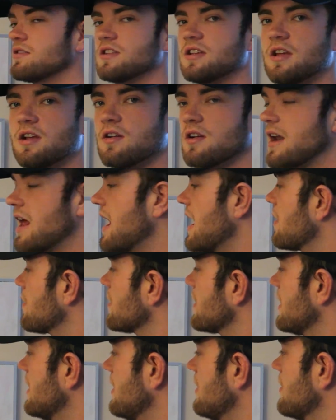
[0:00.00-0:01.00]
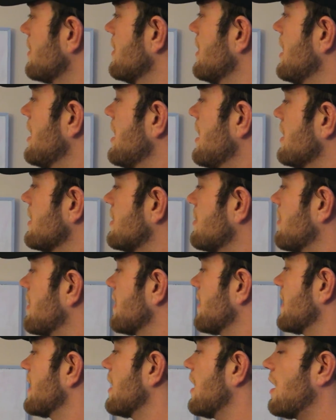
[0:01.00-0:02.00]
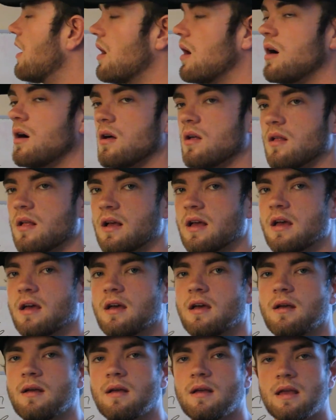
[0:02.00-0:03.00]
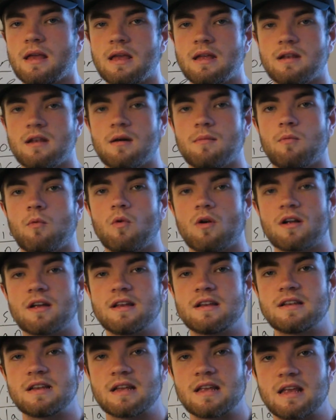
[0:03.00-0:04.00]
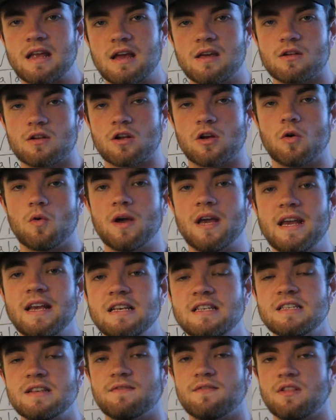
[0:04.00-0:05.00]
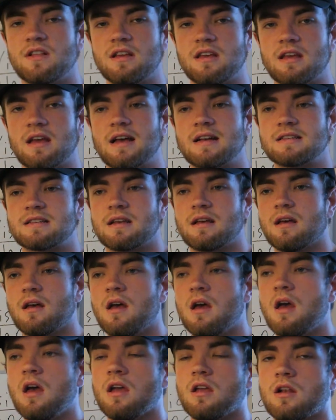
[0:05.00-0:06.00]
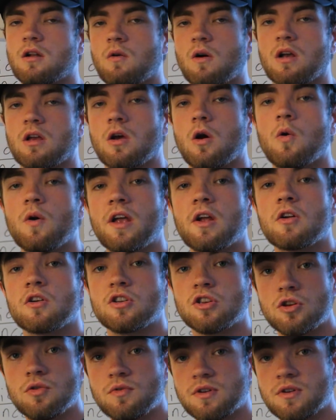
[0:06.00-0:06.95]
hours here, an hour here, to where they all end up working together cohesively as a, you know, a coherent